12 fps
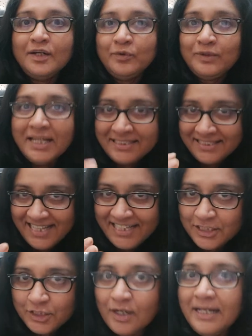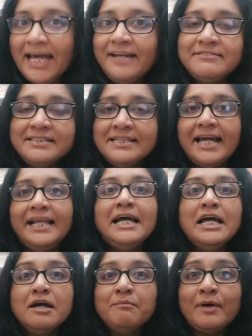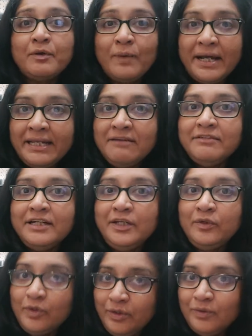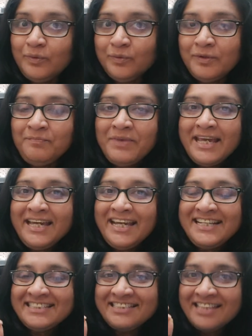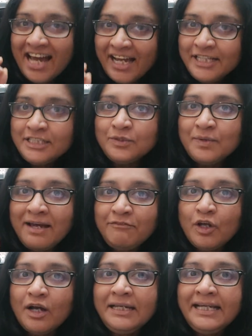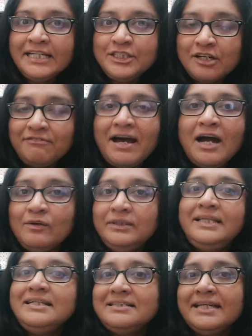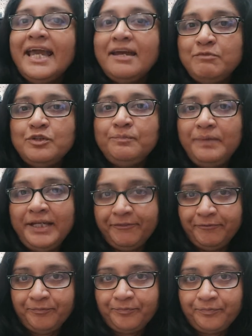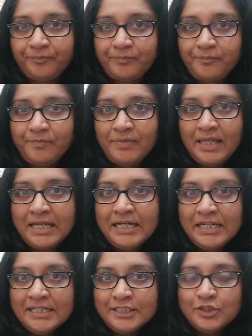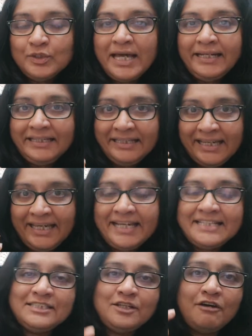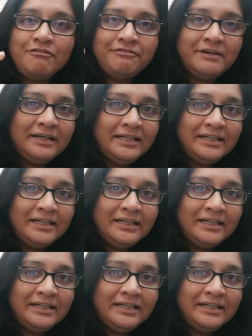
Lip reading: not do that. That's your lifestyle. But whatever you do, it's nice to have knowledge of how things came to be, so that in case of